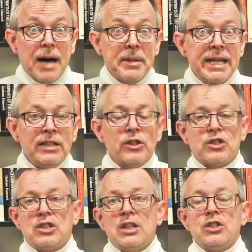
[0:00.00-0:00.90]
I'm an
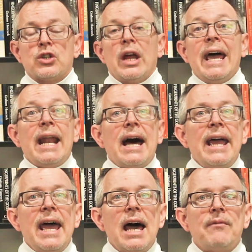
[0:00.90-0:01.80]
English teacher, and I
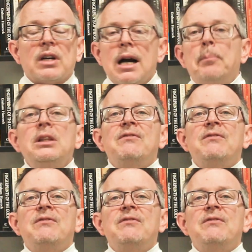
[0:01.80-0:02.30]
have a couple